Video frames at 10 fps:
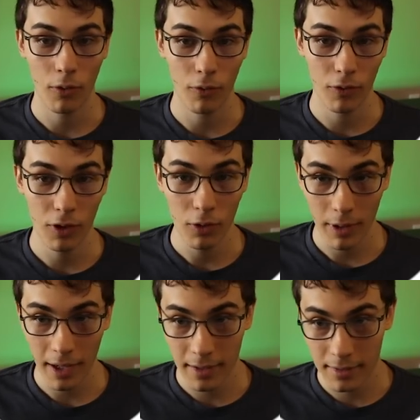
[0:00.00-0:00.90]

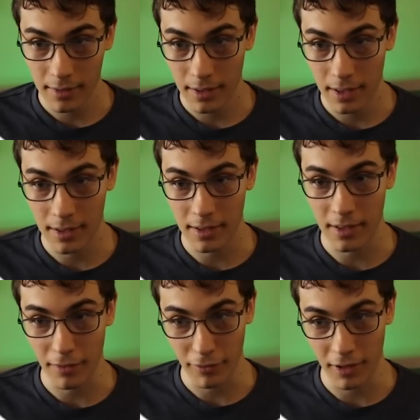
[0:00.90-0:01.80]
Vuex is
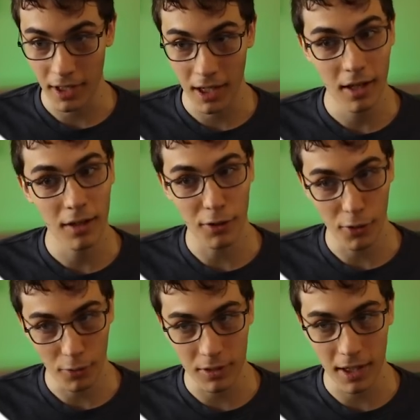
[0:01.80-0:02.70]
different. It
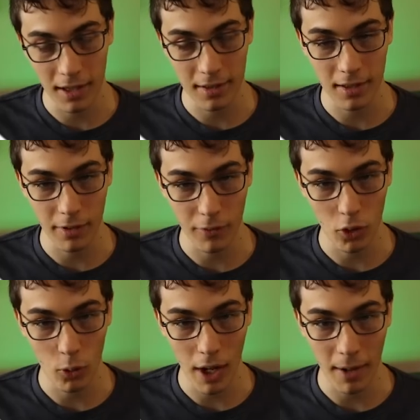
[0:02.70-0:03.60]
knows that it's in a
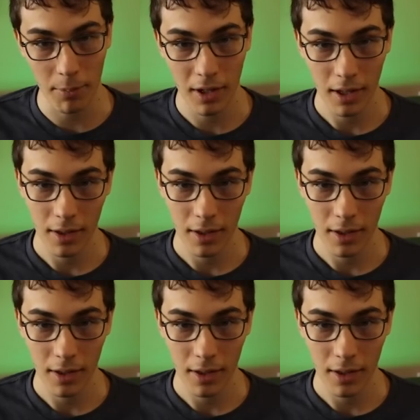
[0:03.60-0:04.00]
Vue app.